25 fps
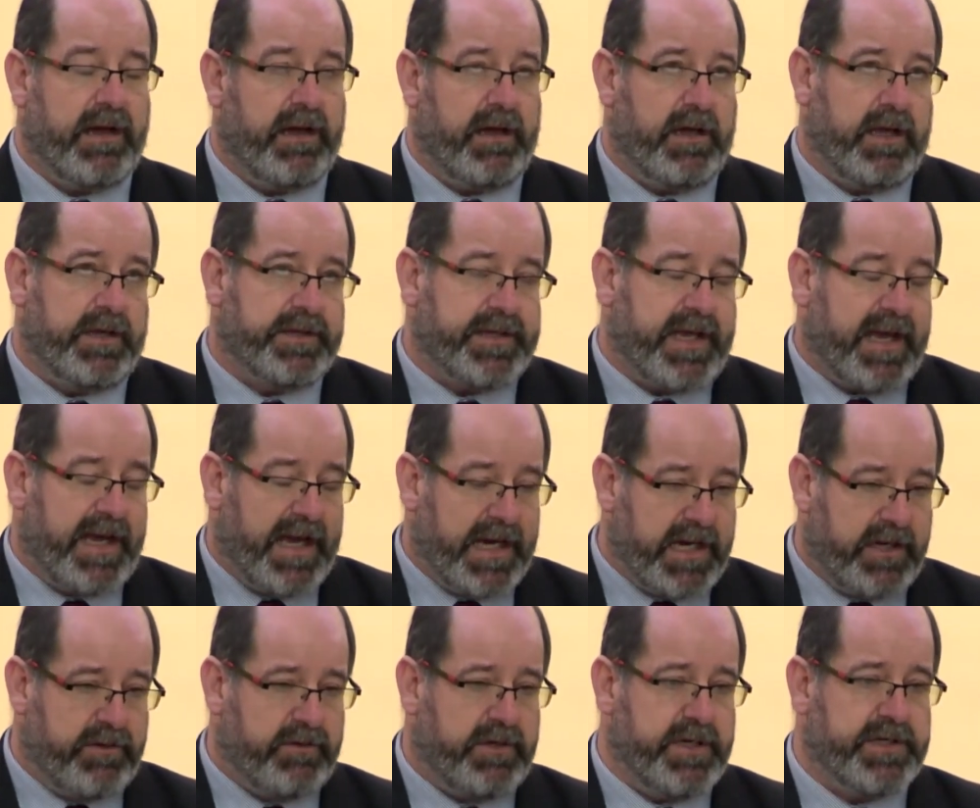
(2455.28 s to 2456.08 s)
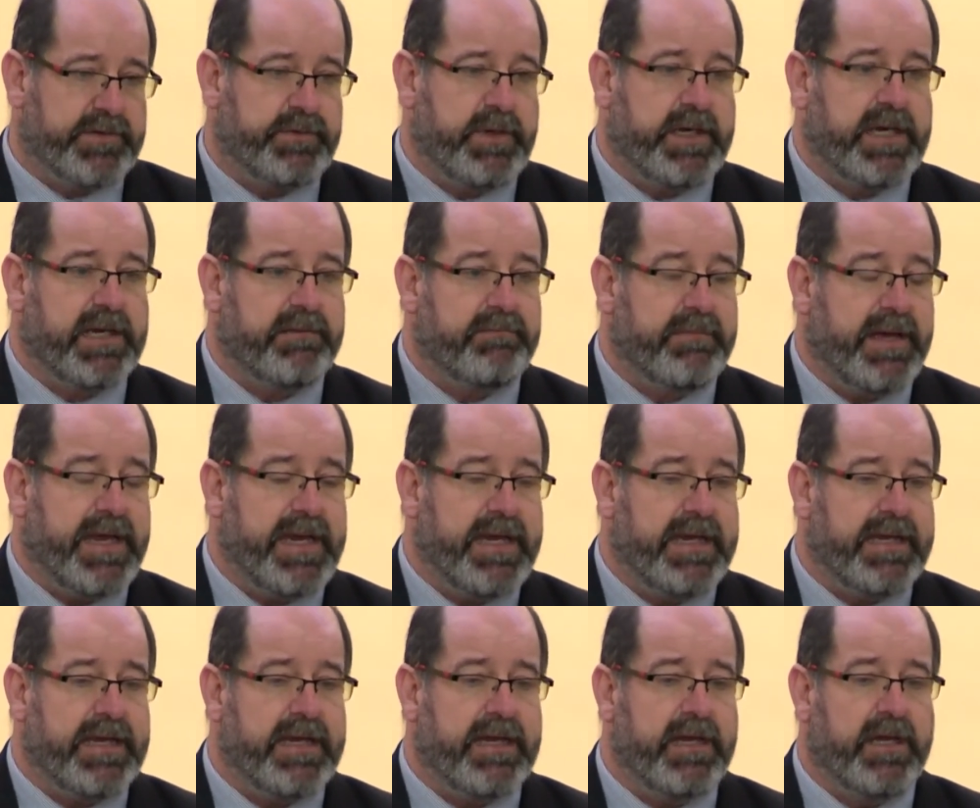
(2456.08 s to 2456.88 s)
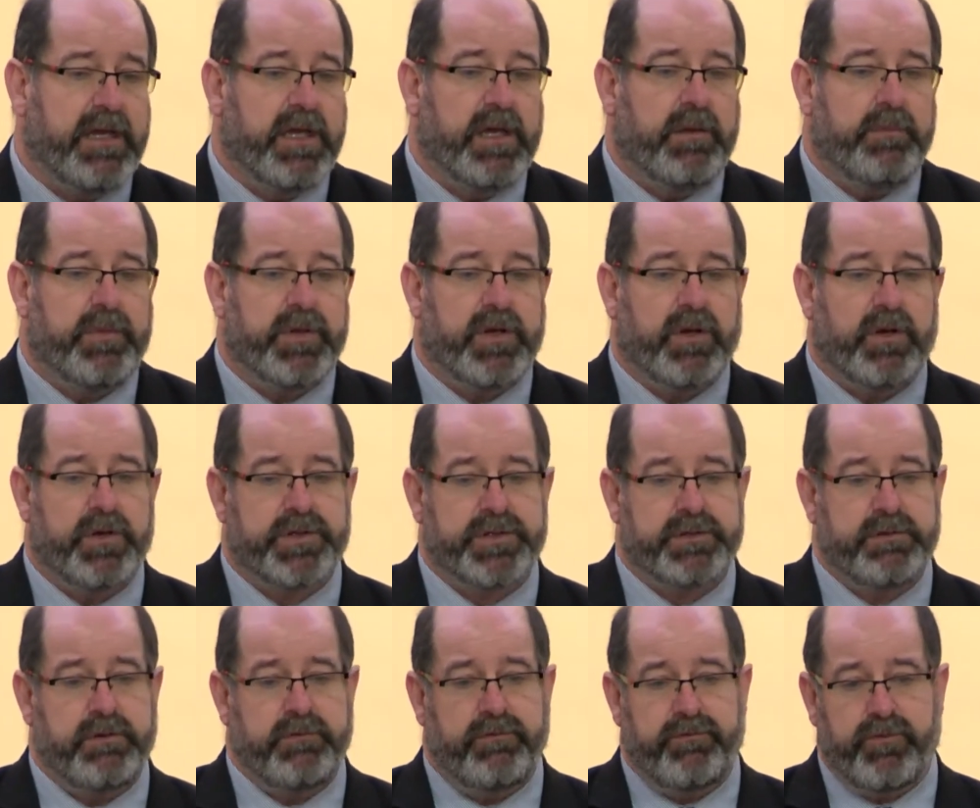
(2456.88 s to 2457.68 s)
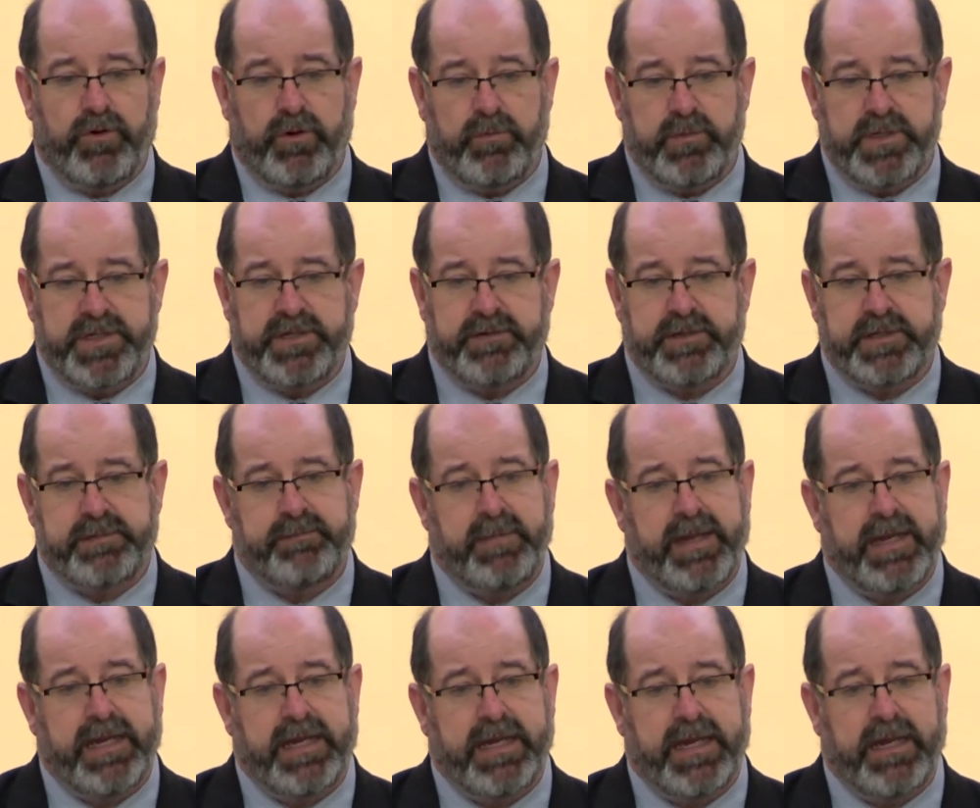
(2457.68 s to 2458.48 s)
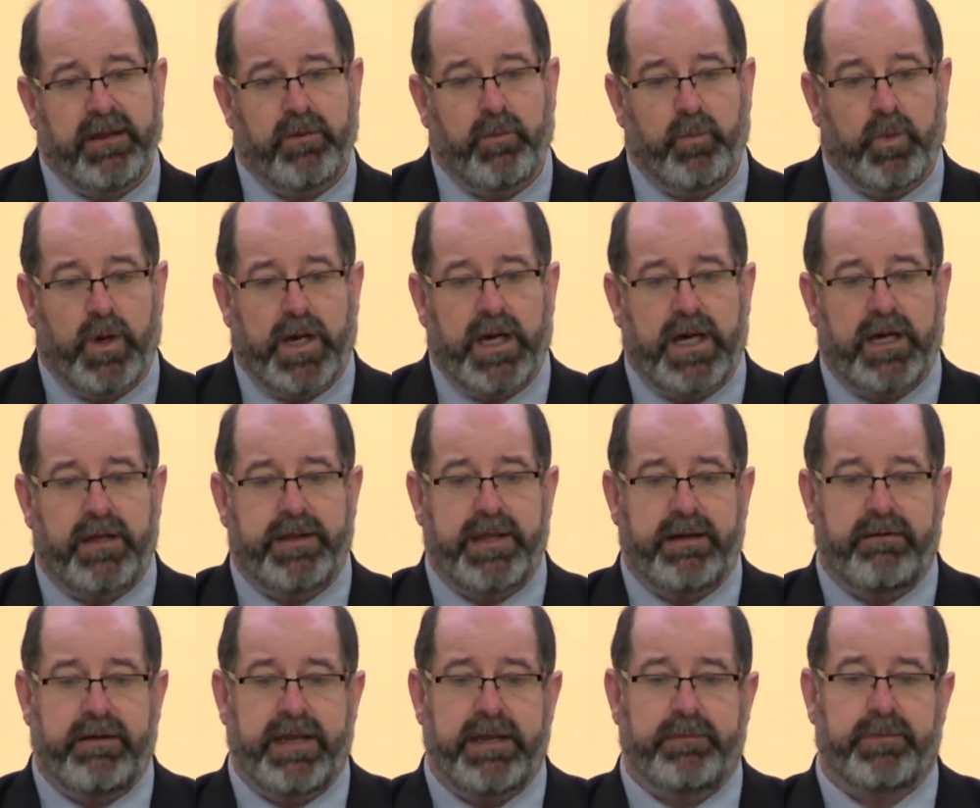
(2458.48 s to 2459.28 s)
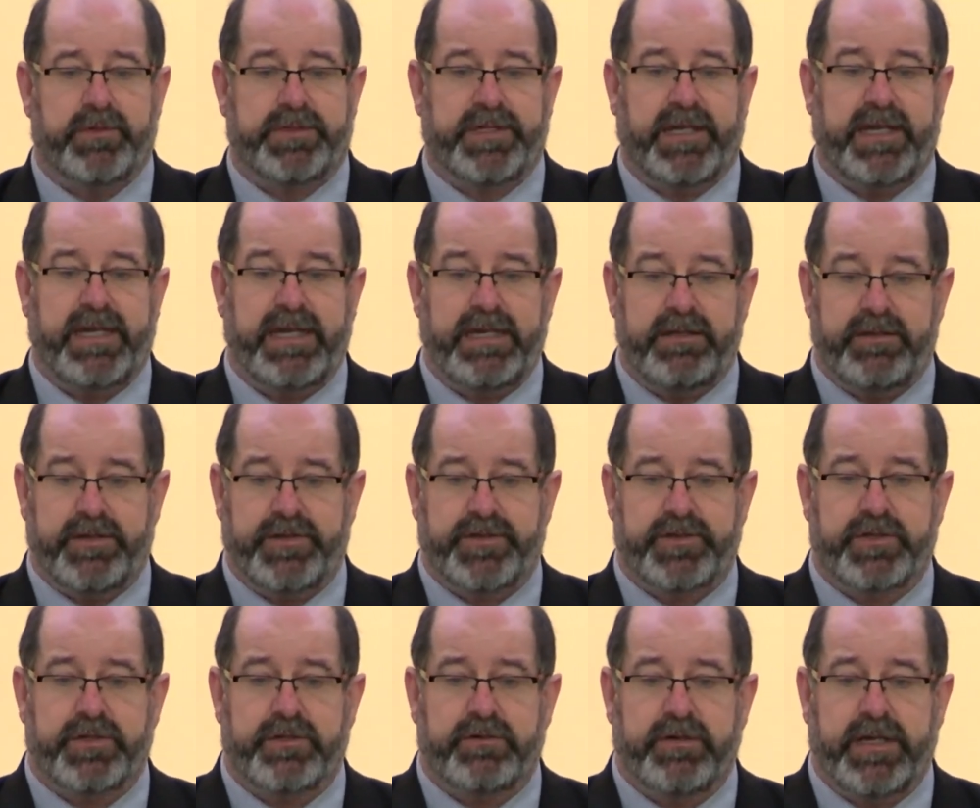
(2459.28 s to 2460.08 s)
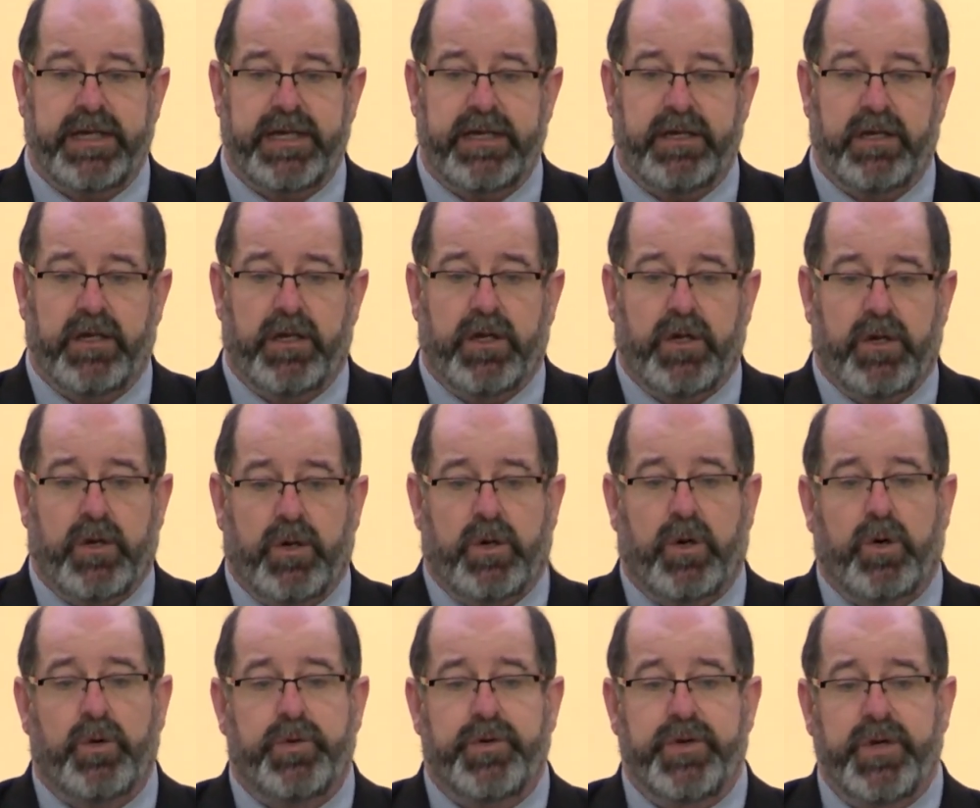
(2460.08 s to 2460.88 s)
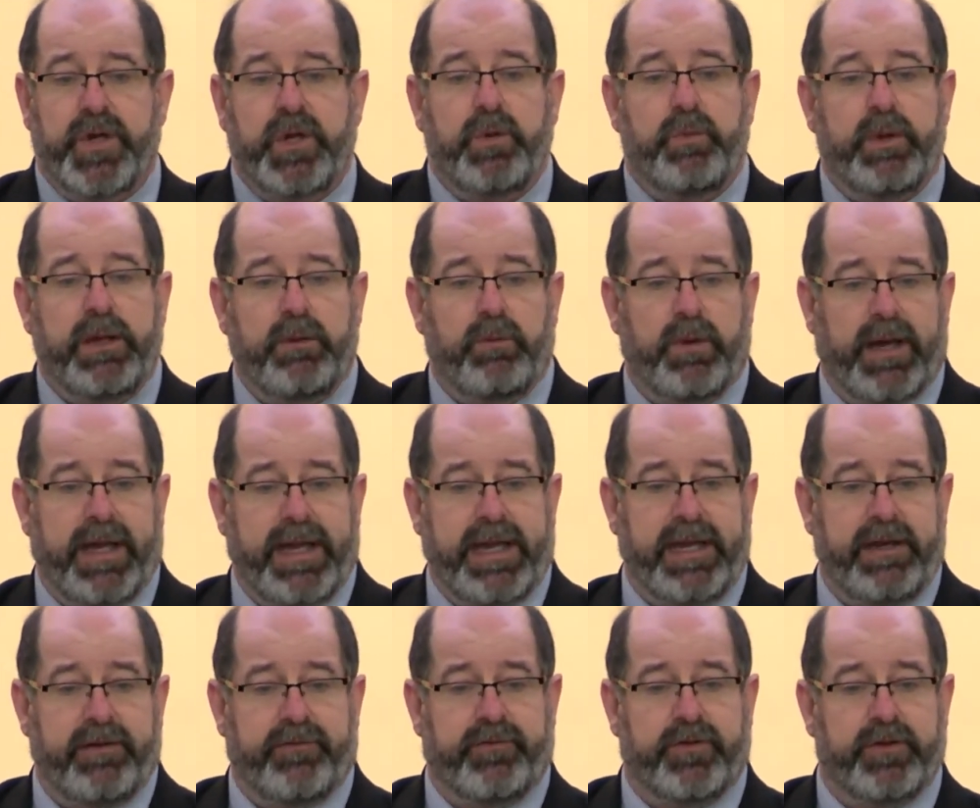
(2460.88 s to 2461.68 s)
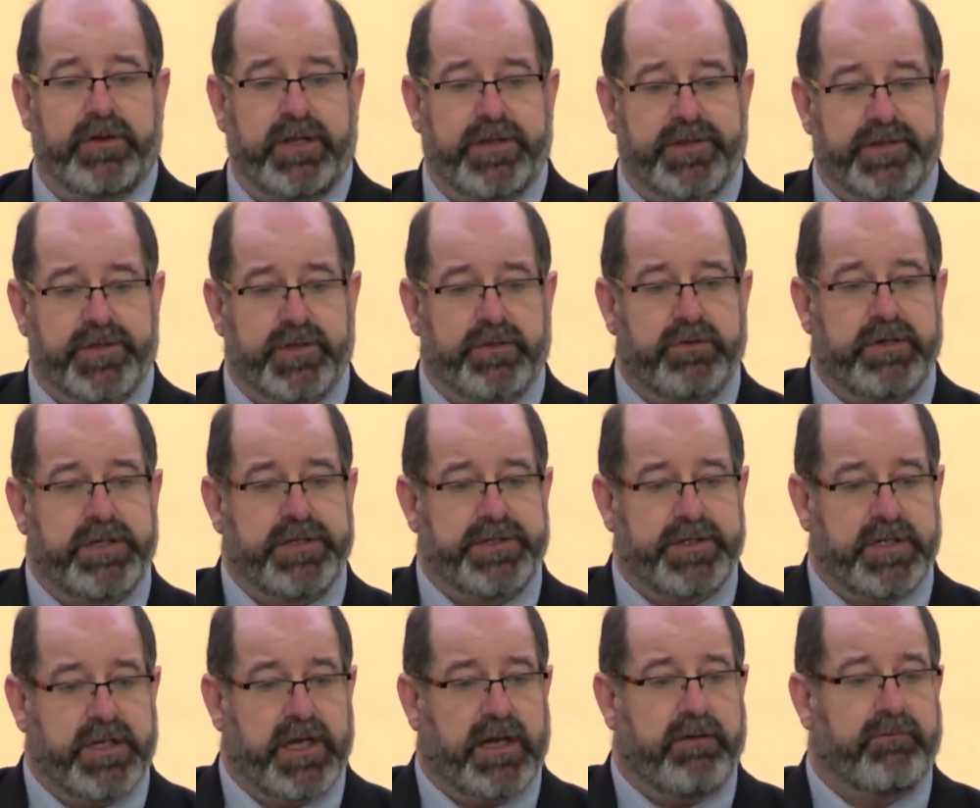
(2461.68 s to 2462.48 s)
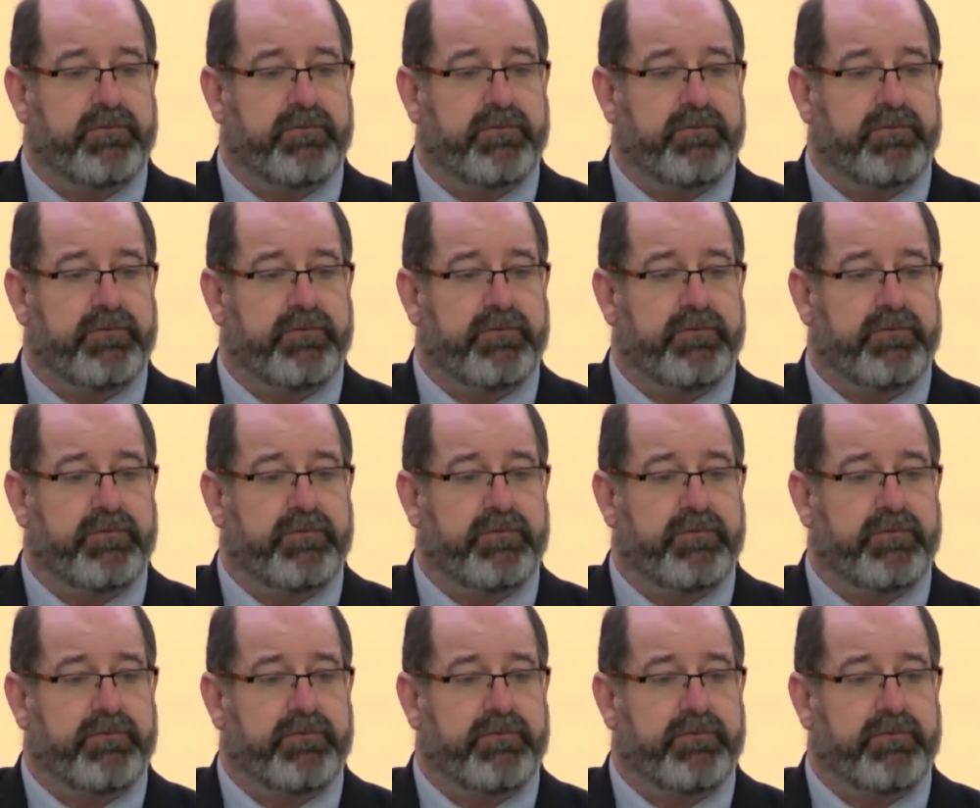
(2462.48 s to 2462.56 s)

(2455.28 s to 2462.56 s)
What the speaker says: as accurate as we can make it, but also informative as we make it while they're able to hear the story? Or do we wait for the story to come